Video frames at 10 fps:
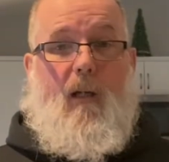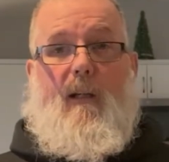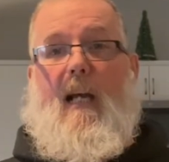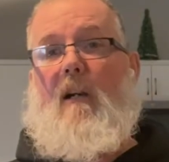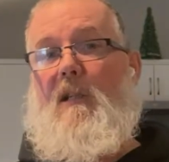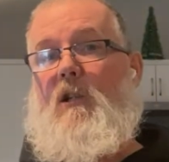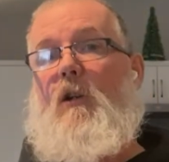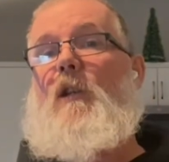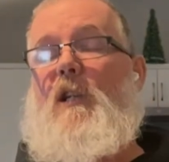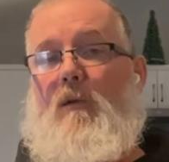Now let's
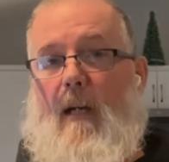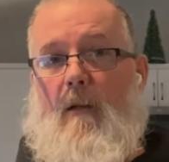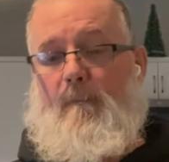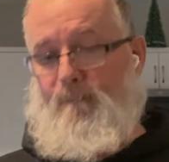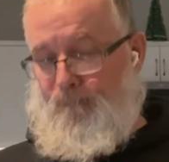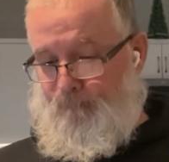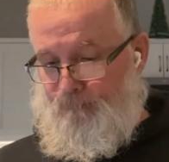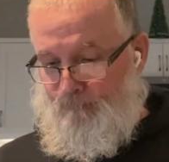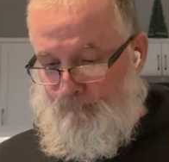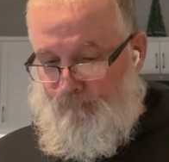turn this around.
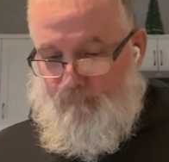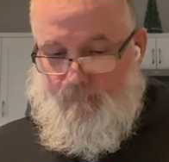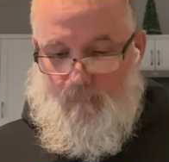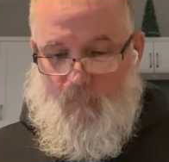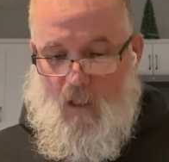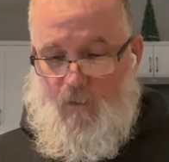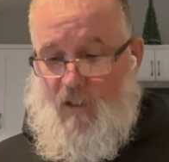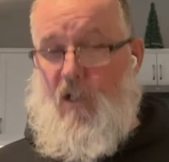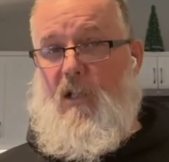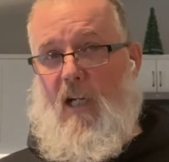
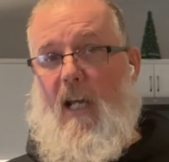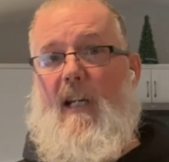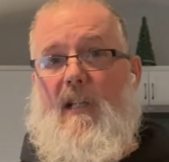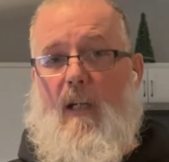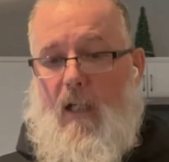This is today's.